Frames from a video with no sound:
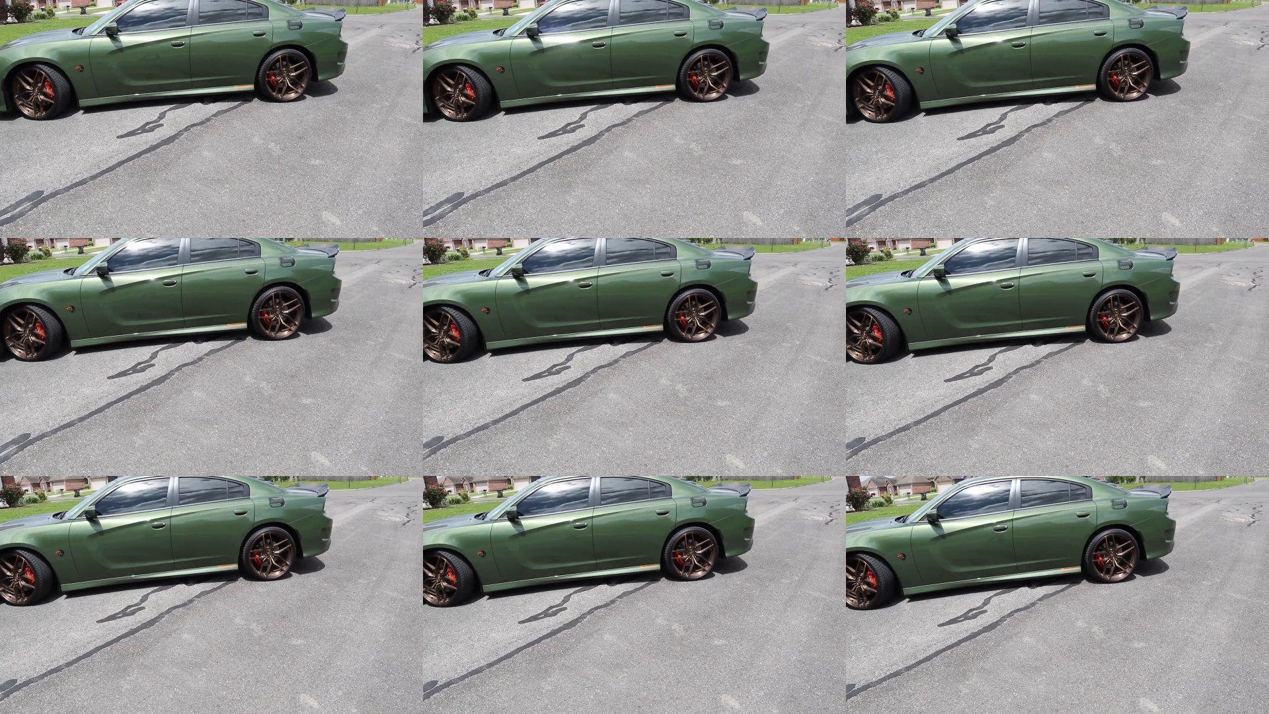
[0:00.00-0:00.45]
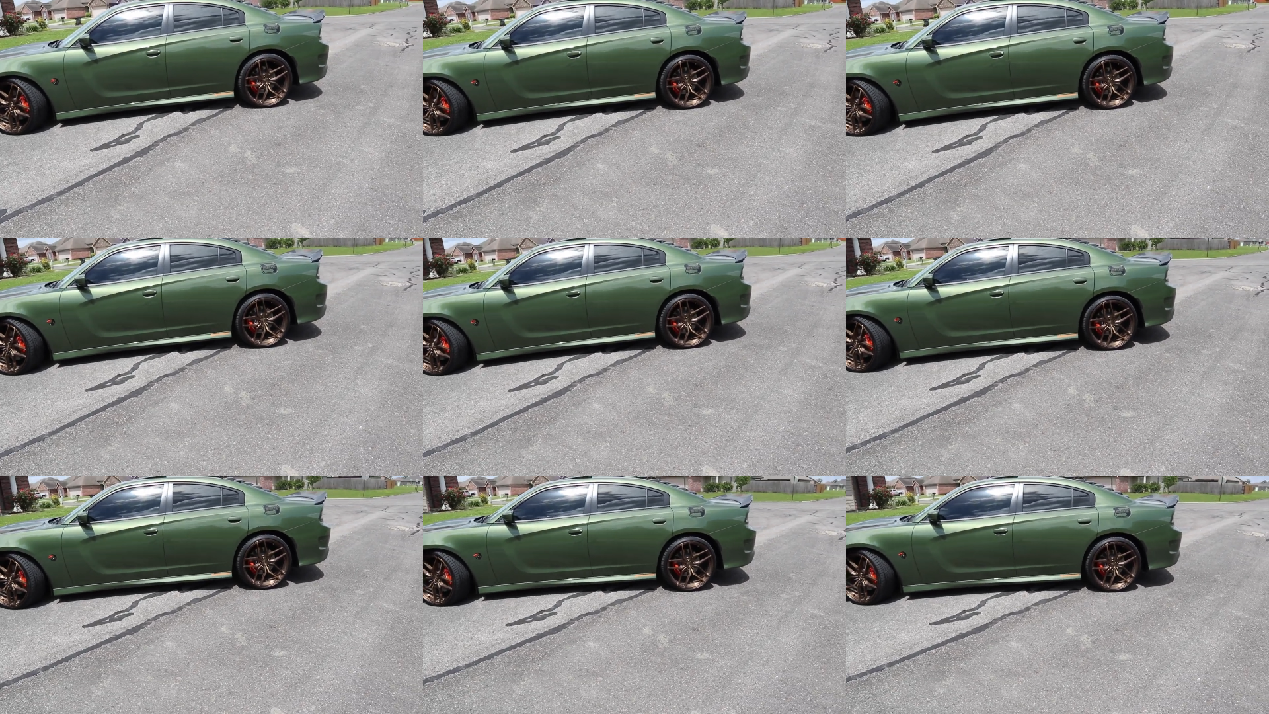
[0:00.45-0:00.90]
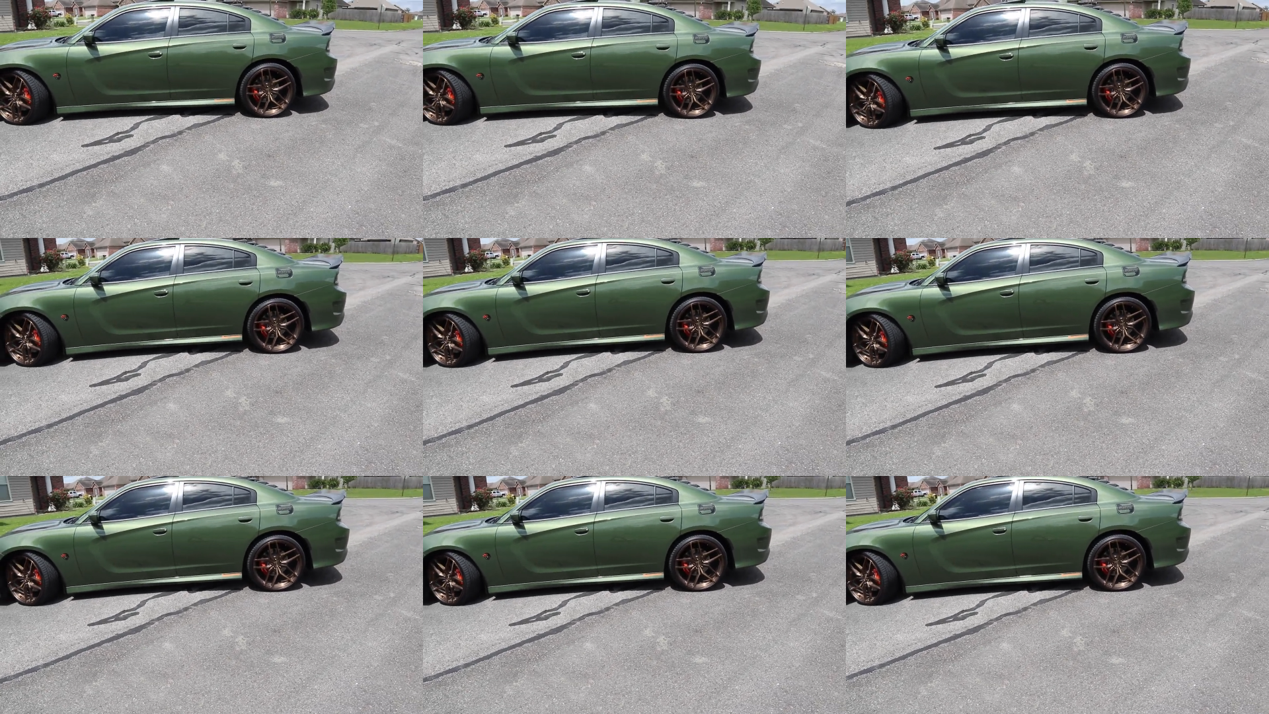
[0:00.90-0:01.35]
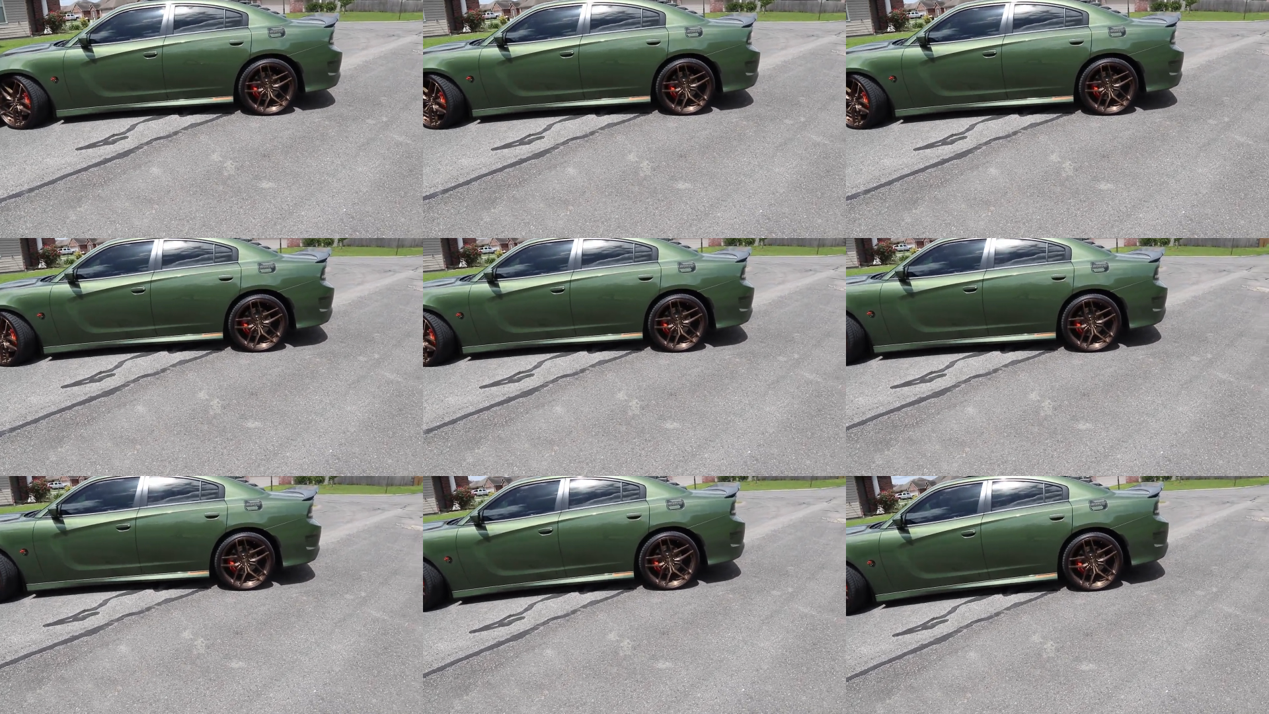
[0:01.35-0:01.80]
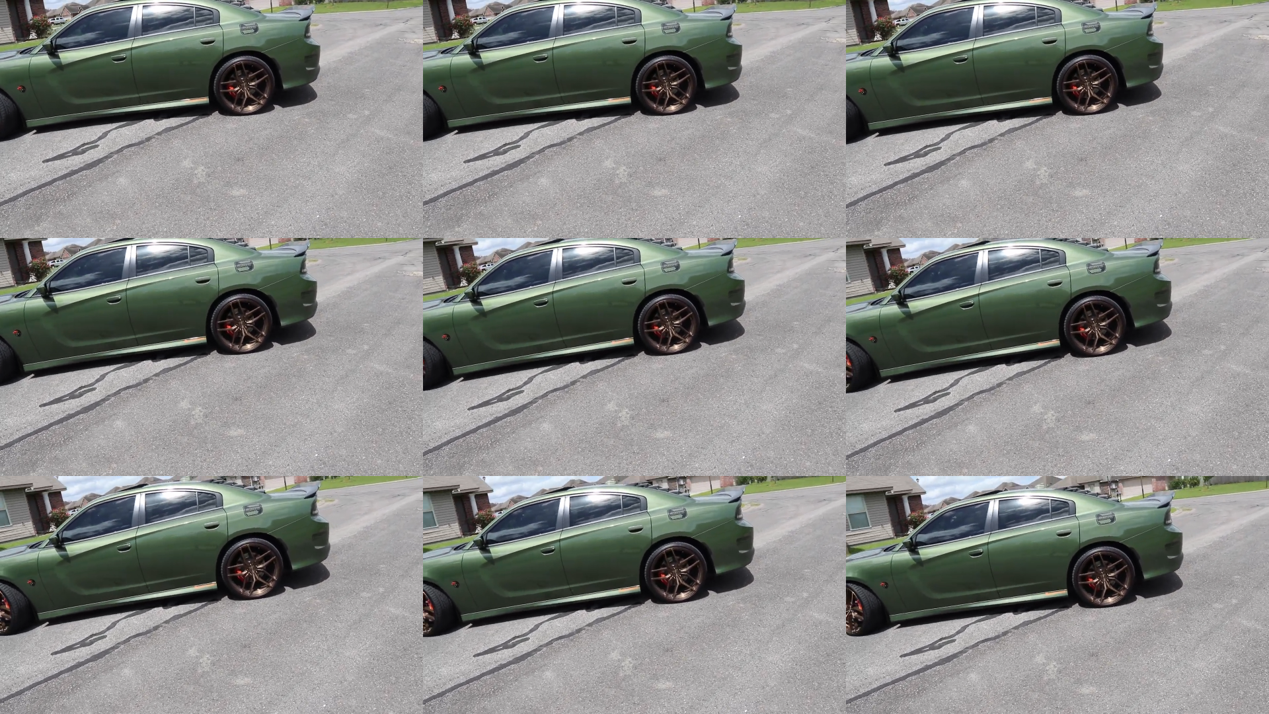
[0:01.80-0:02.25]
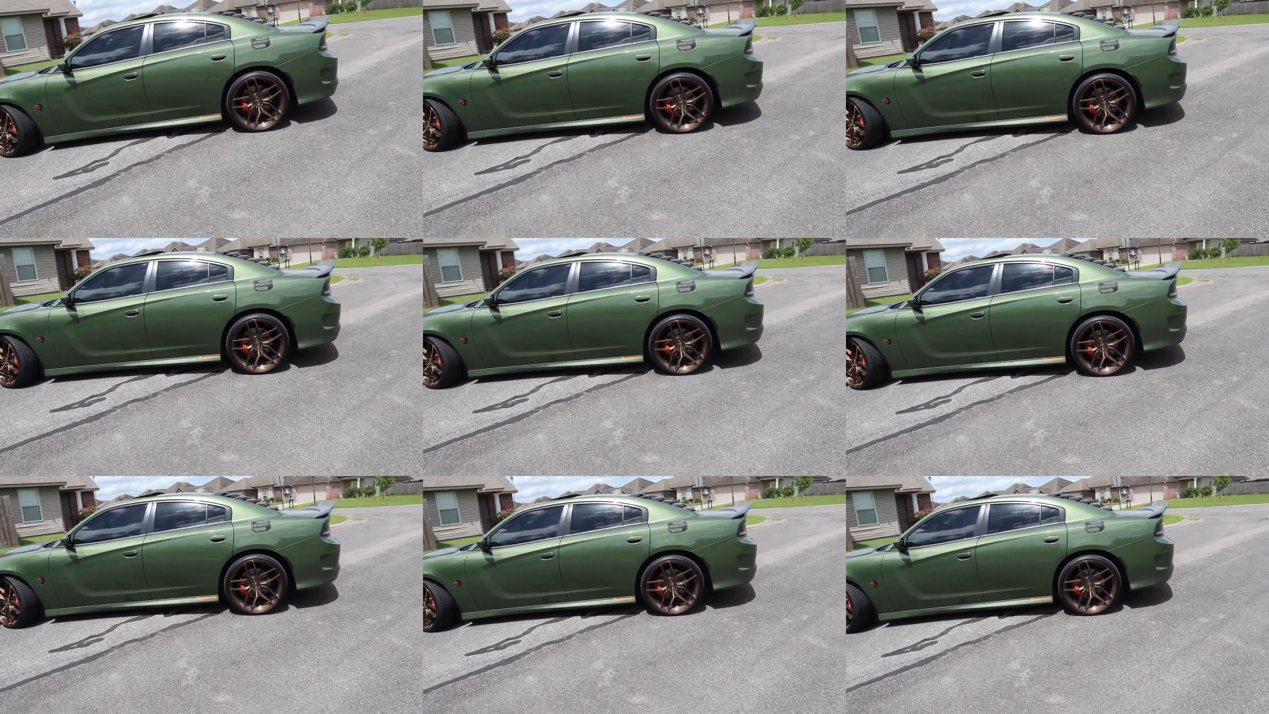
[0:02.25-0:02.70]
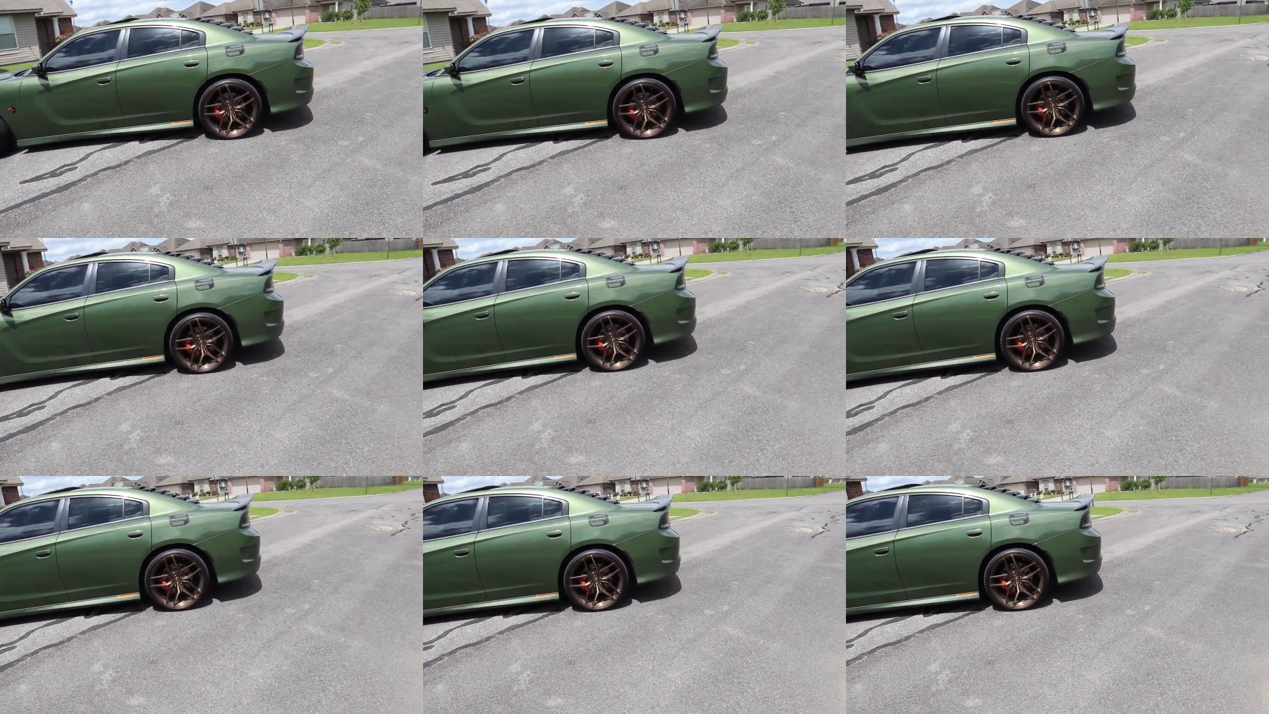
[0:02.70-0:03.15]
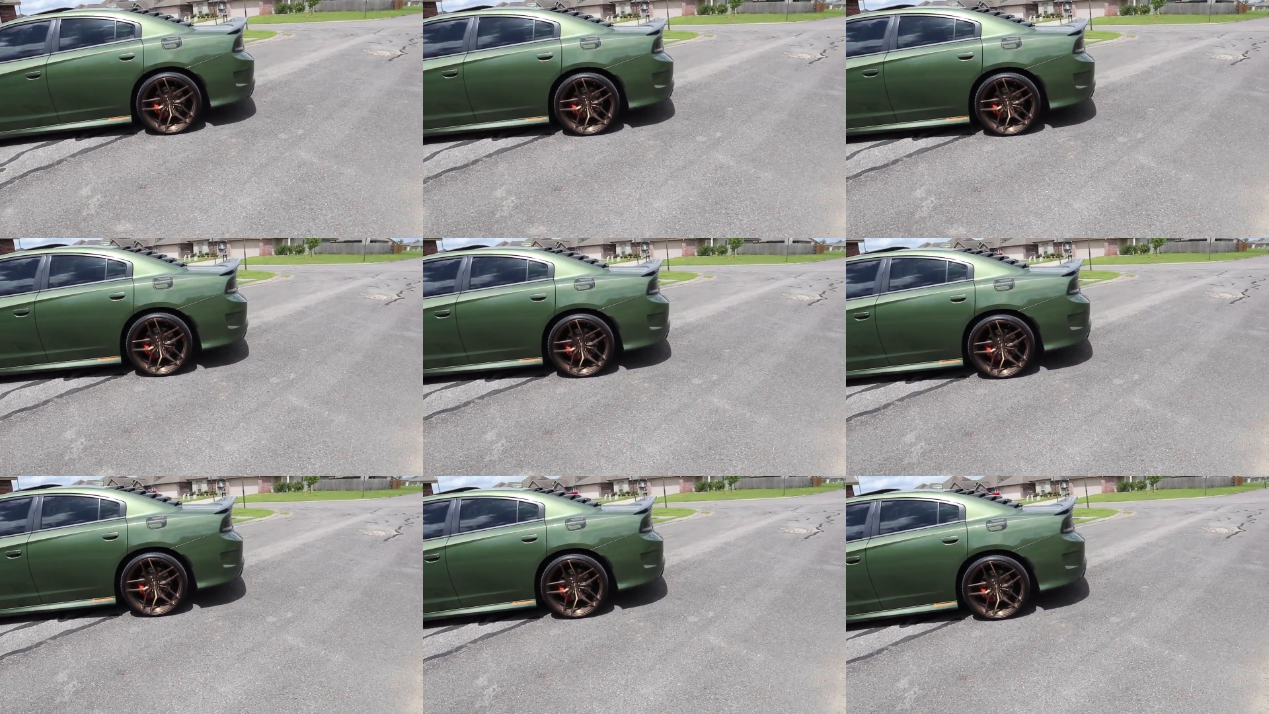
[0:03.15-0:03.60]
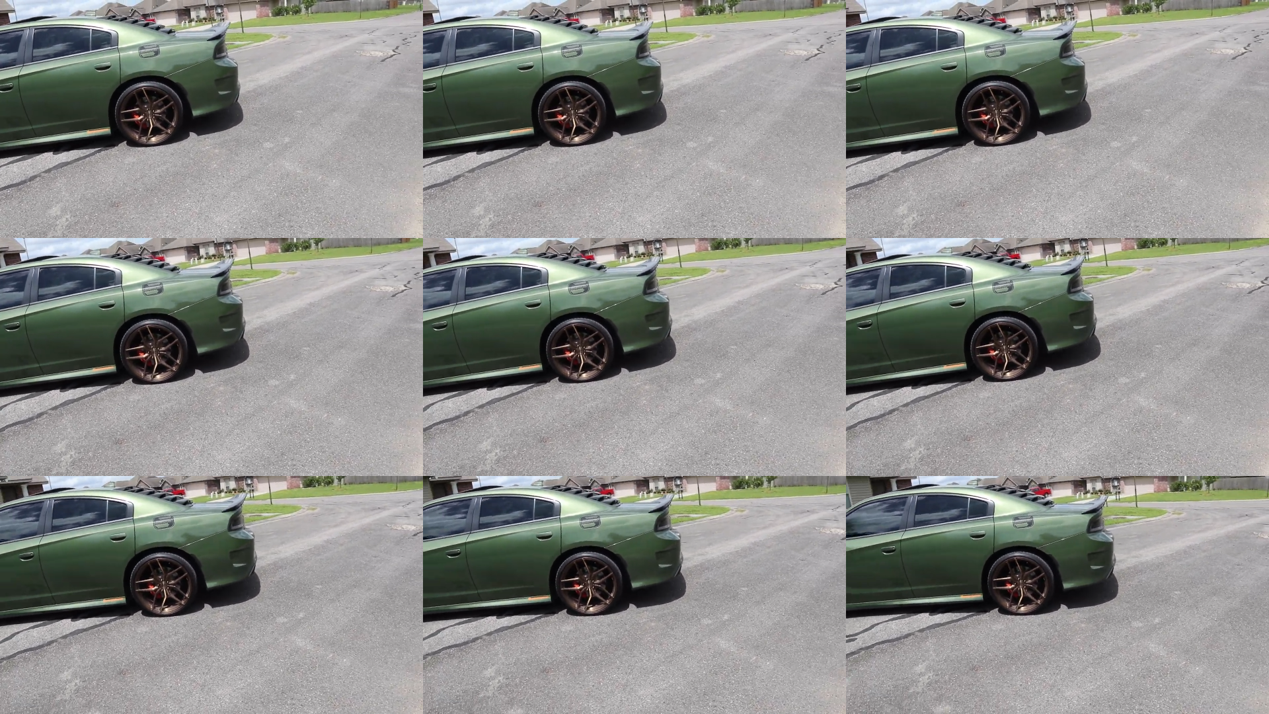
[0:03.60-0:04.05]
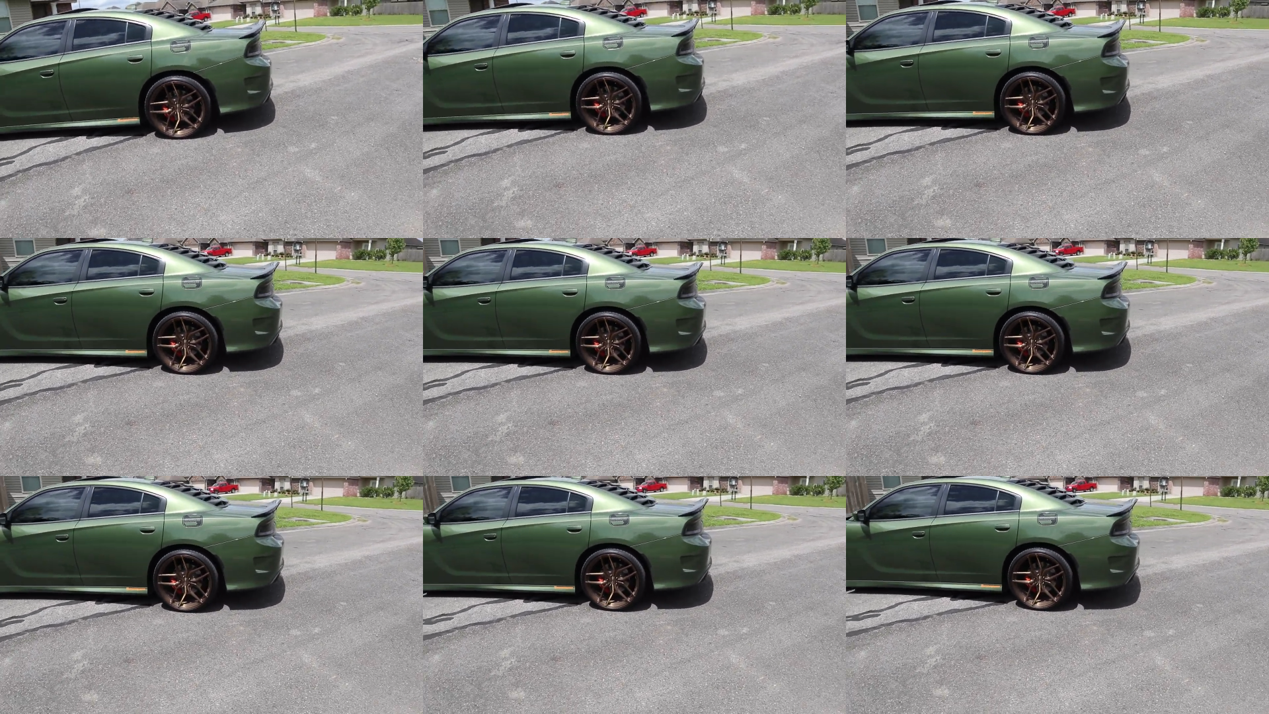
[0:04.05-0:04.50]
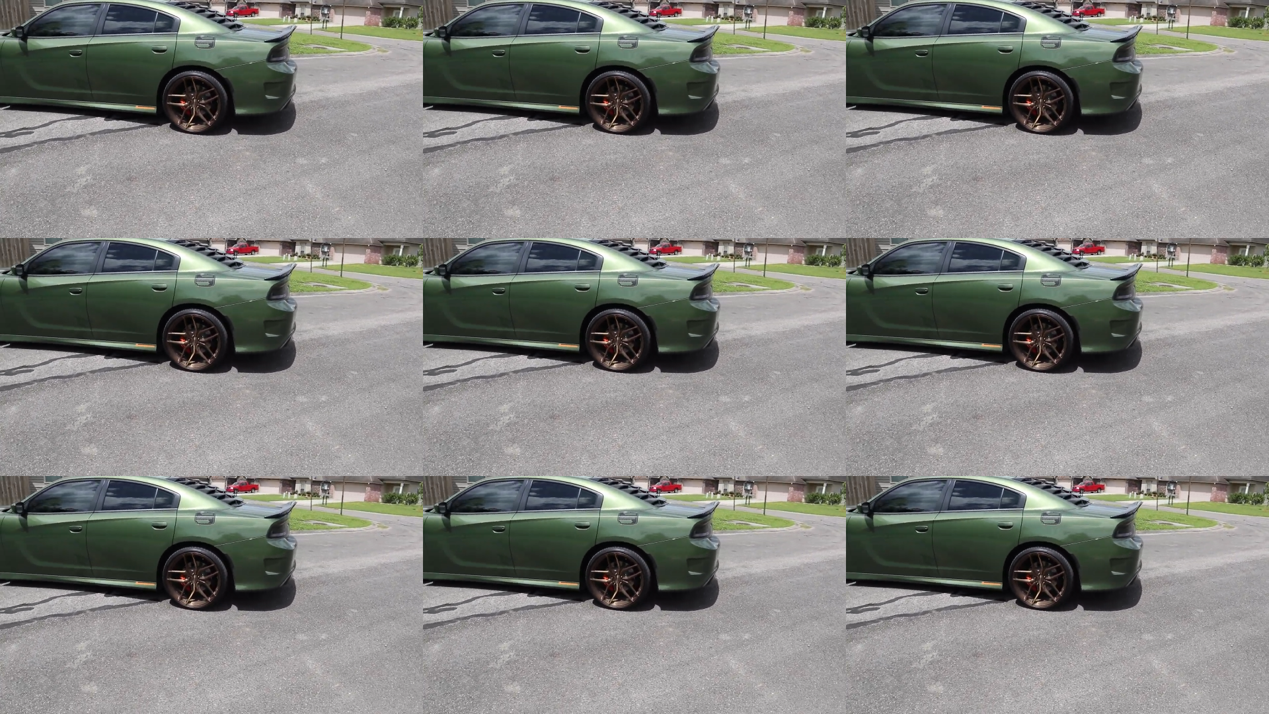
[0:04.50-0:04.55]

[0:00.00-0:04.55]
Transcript: [unreadable: no face in view]